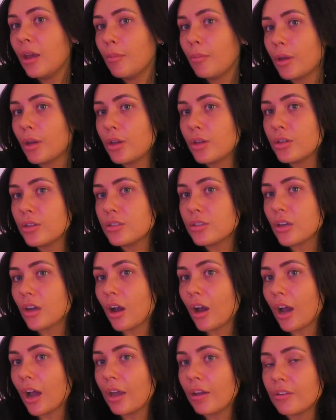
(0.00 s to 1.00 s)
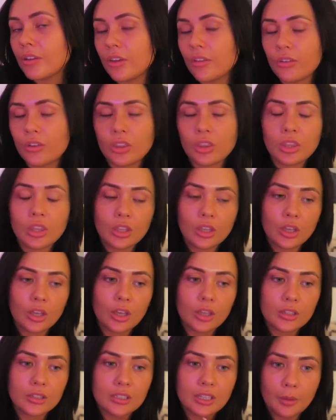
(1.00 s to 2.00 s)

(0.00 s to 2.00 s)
because I've given the